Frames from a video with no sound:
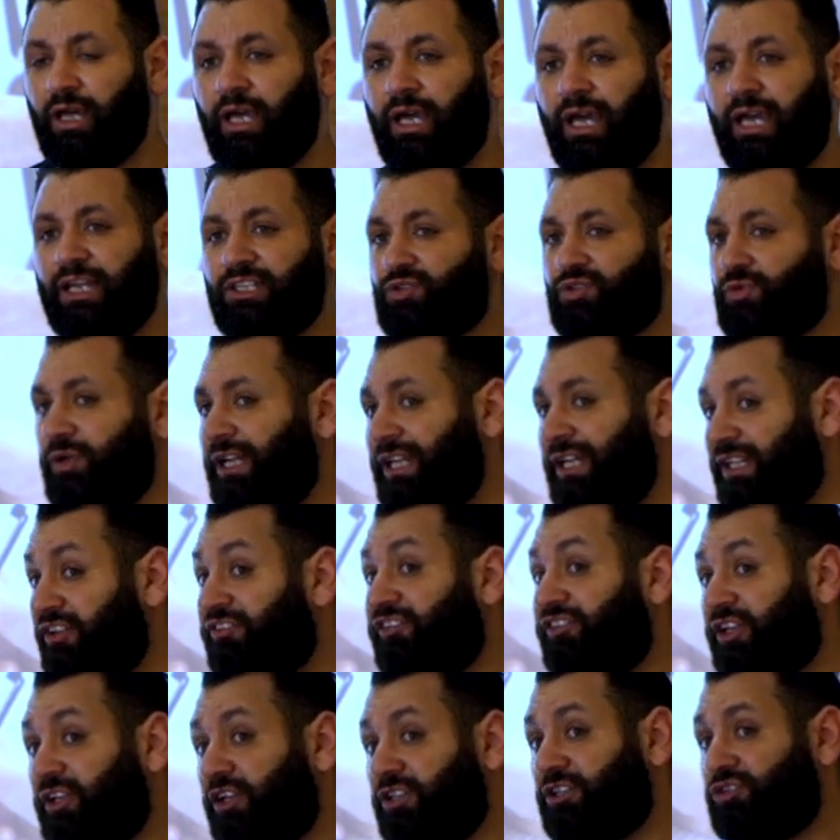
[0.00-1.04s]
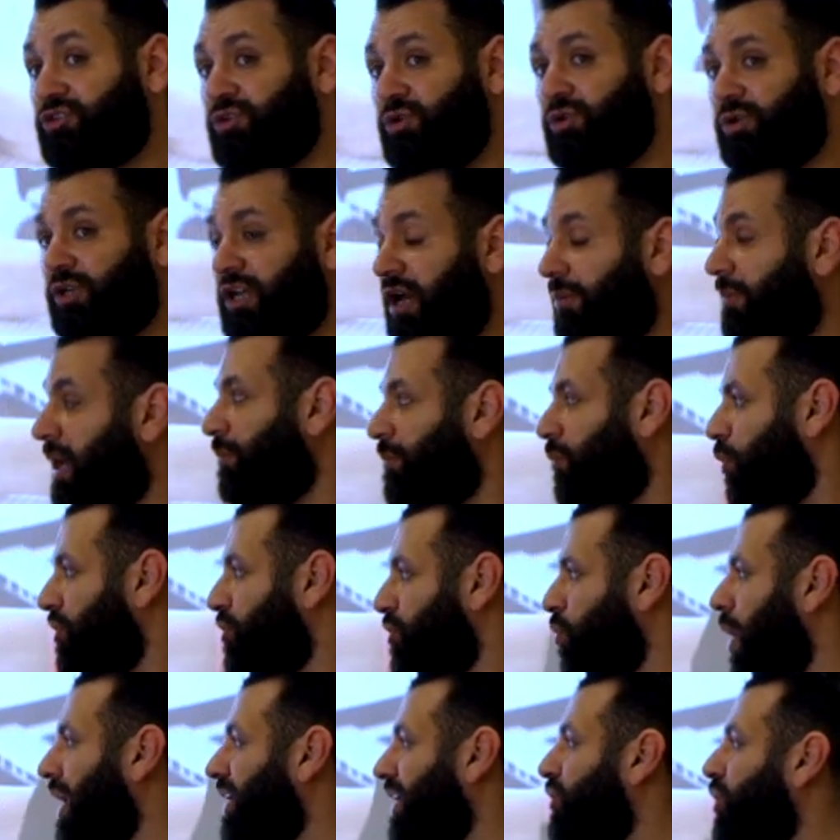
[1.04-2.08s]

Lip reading: It's really difficult to come up with one